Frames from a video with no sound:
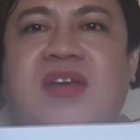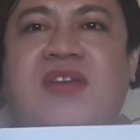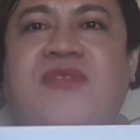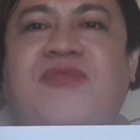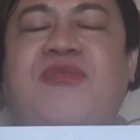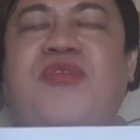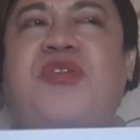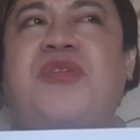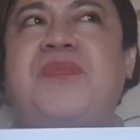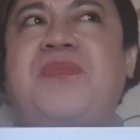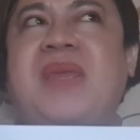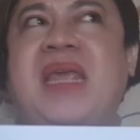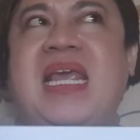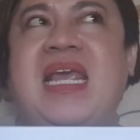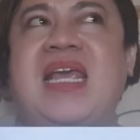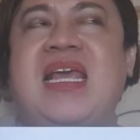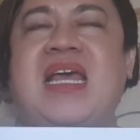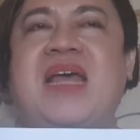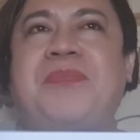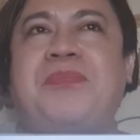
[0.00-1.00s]
For
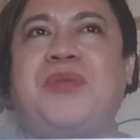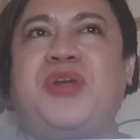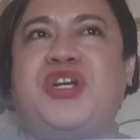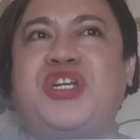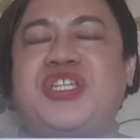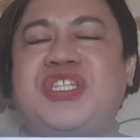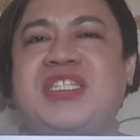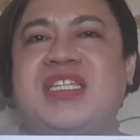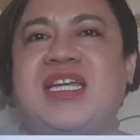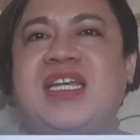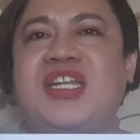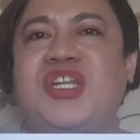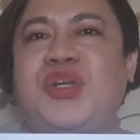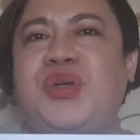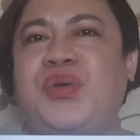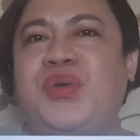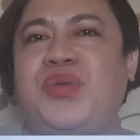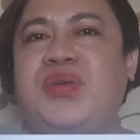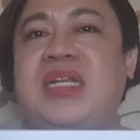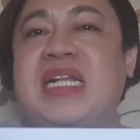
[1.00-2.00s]
me, a person
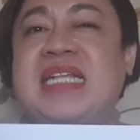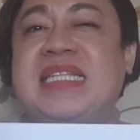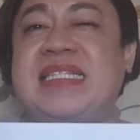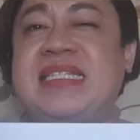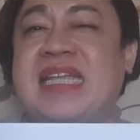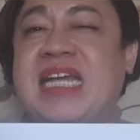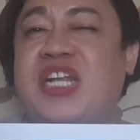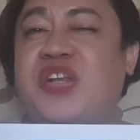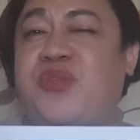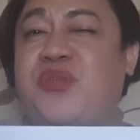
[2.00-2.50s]
who does not